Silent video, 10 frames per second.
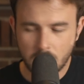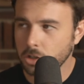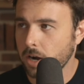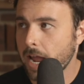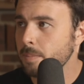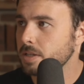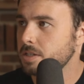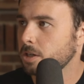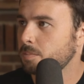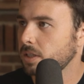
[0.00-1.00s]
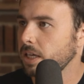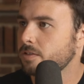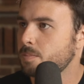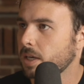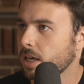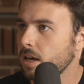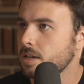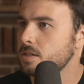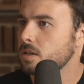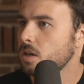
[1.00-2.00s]
your habits and your beliefs
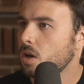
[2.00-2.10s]
because